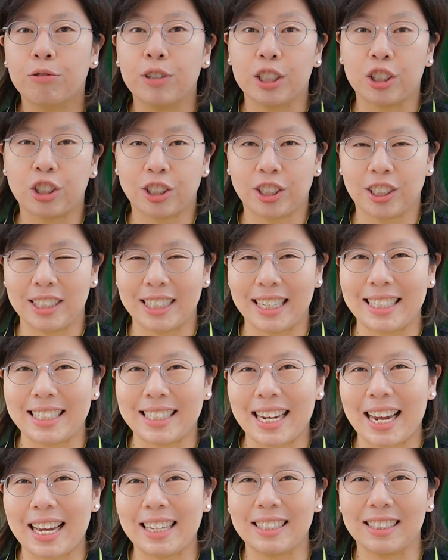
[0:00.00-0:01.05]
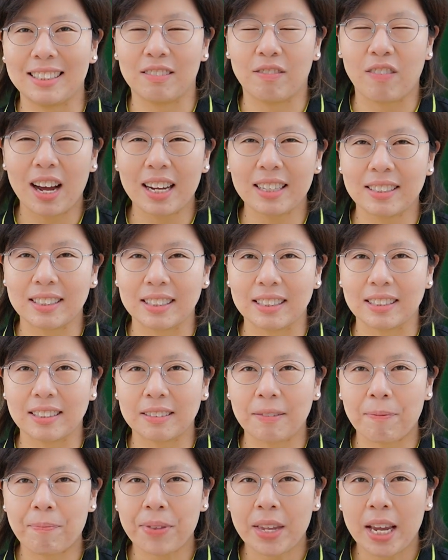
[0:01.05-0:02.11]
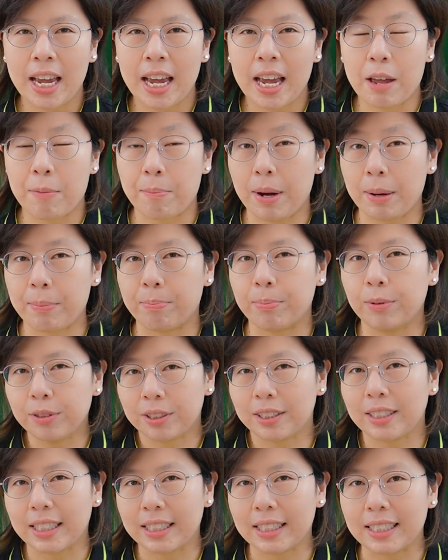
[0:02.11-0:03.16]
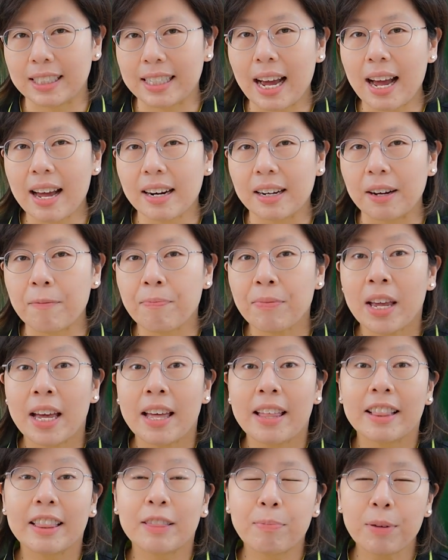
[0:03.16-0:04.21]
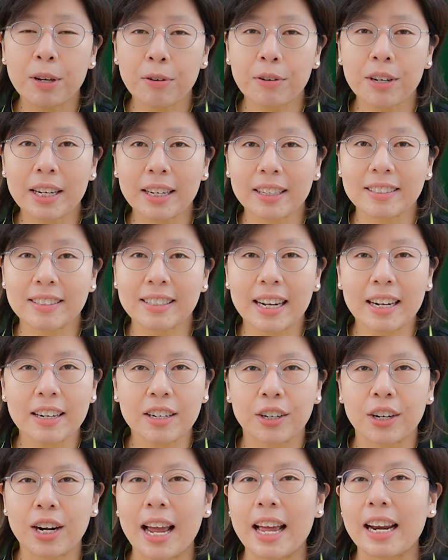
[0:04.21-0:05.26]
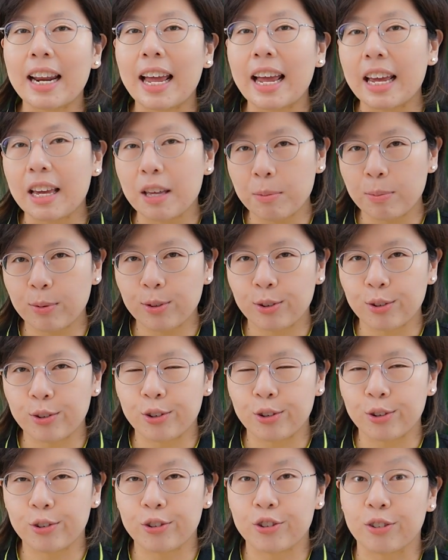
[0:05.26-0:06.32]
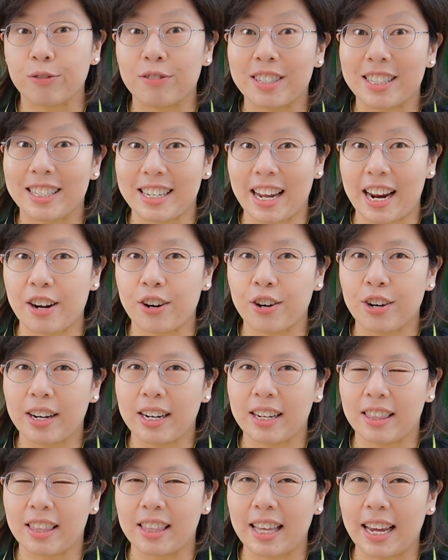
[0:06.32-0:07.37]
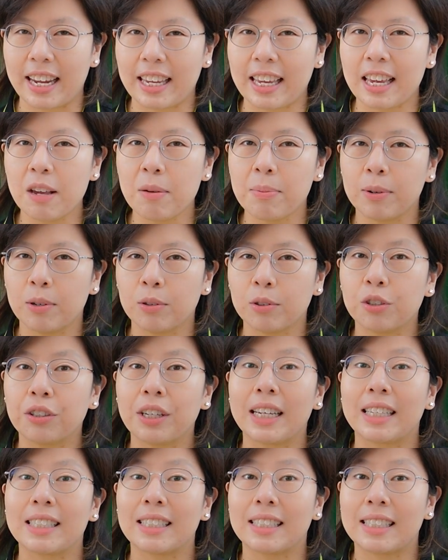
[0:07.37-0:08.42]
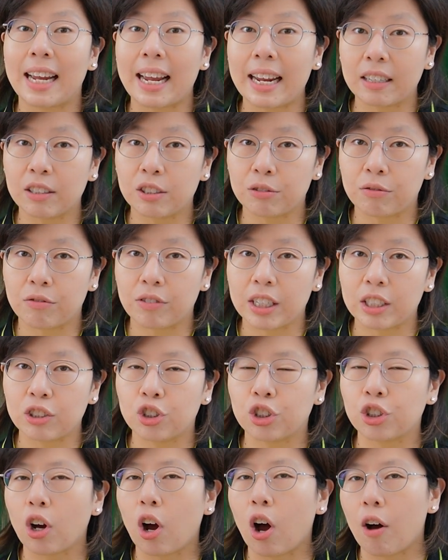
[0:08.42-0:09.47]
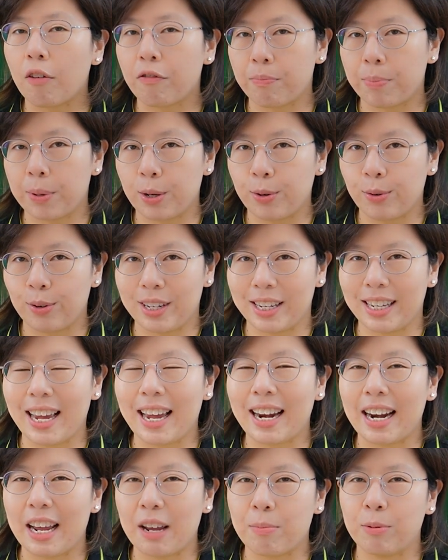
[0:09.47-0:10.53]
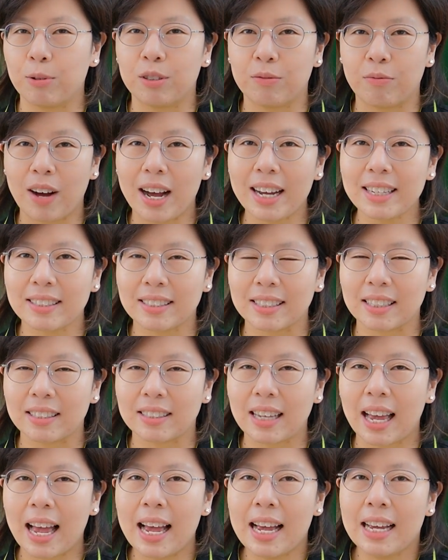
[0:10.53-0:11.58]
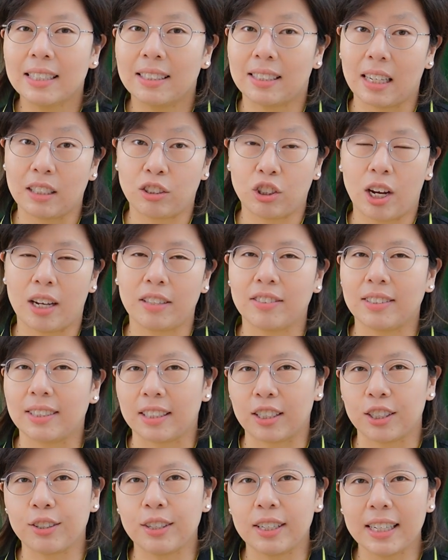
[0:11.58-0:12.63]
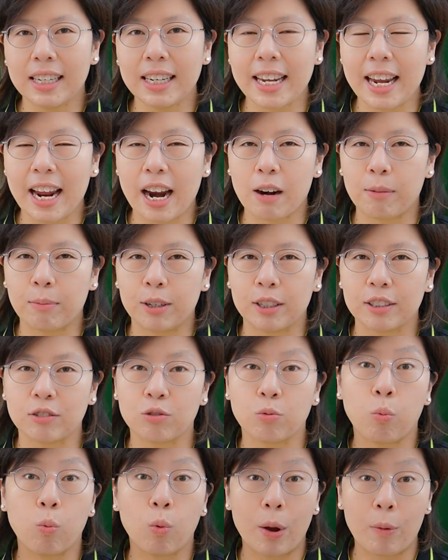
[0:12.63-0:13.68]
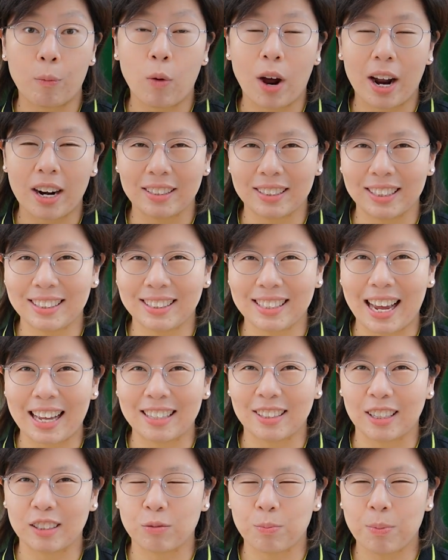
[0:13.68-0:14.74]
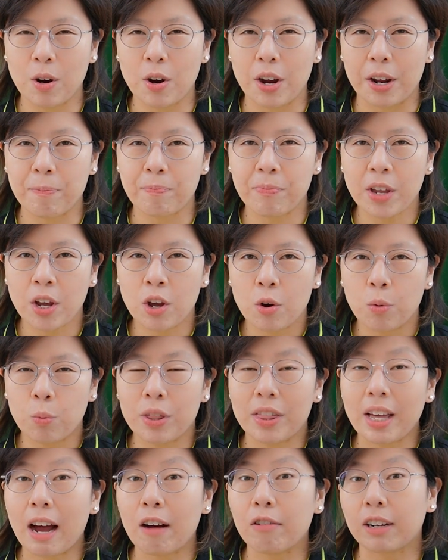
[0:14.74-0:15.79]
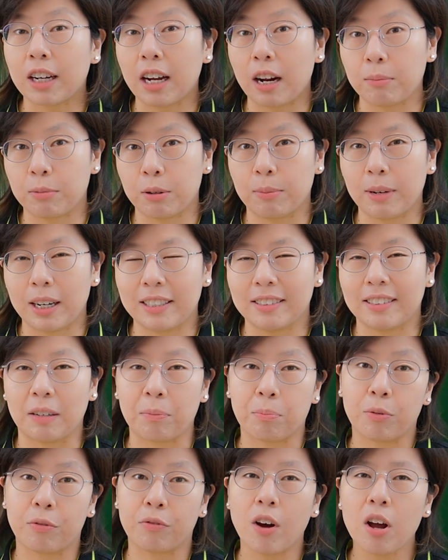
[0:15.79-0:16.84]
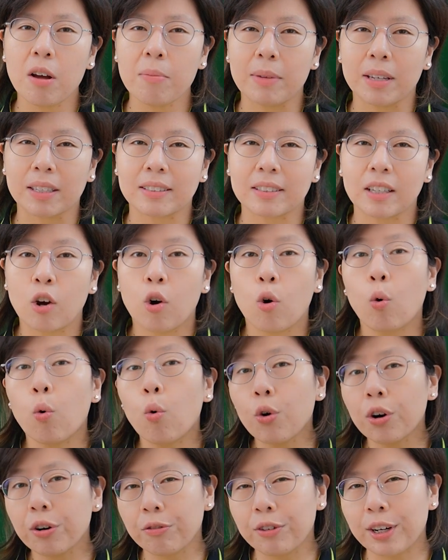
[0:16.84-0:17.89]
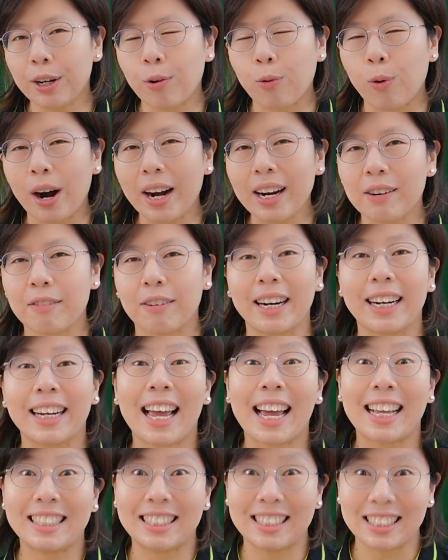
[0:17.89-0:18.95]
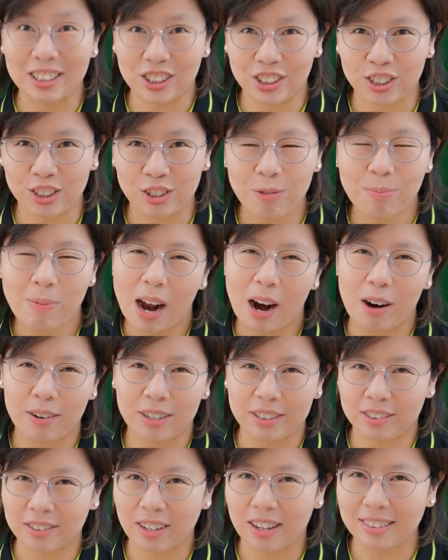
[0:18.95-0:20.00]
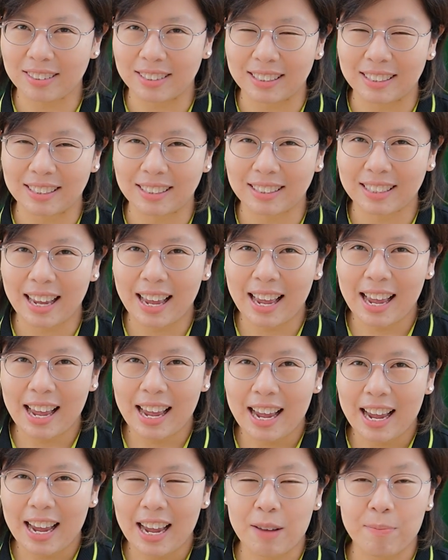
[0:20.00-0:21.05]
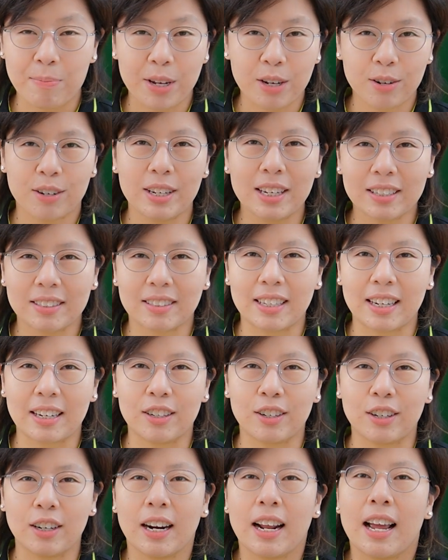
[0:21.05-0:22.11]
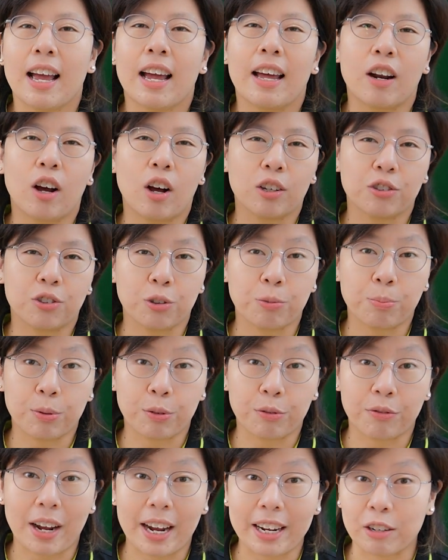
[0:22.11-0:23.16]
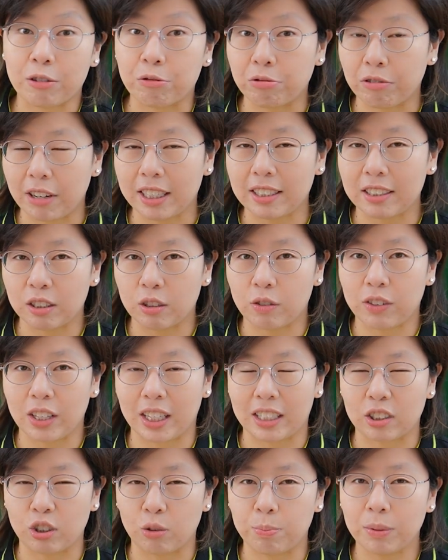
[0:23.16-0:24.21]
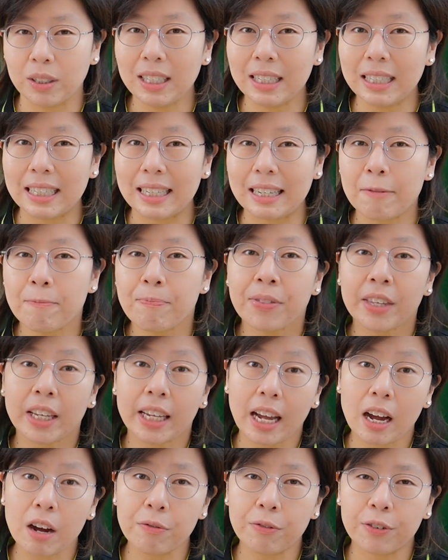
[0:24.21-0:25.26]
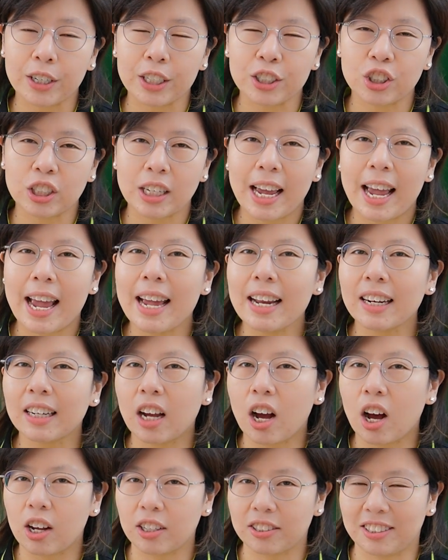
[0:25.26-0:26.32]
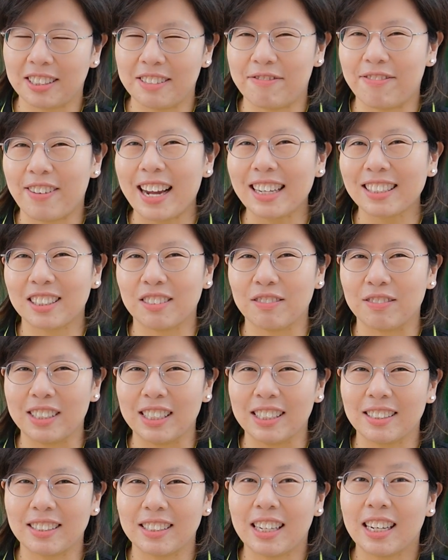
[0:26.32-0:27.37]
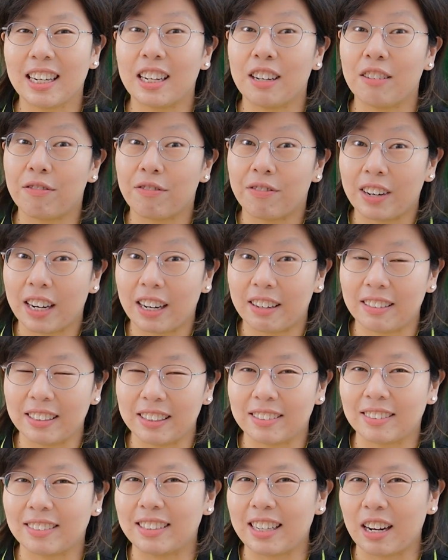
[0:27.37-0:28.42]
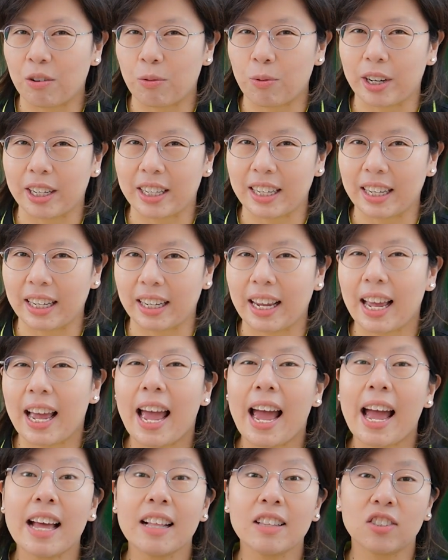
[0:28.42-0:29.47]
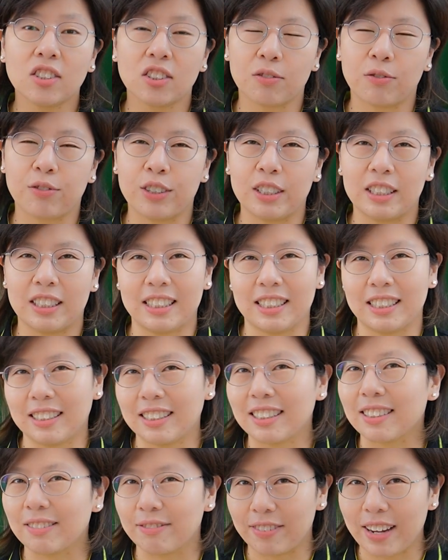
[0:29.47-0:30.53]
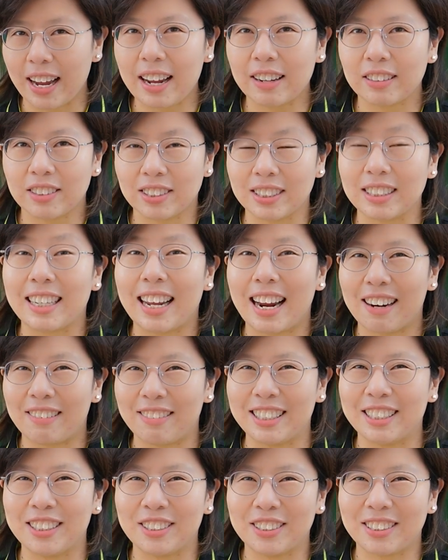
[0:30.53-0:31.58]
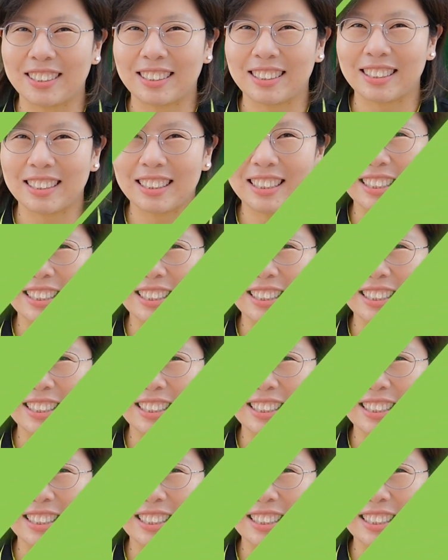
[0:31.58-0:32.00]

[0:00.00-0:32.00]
reach to the intended devices. And by boosting the data, PoE Extender enabled the use of standard Ethernet cable to extend the reach of PoE-enabled devices, such as security cameras and wireless access point, without compromising performance or requiring additional power sources. And PoE Extender can also provide greater flexibility, coverage, and cost effectiveness in various networking and surveillance scenarios.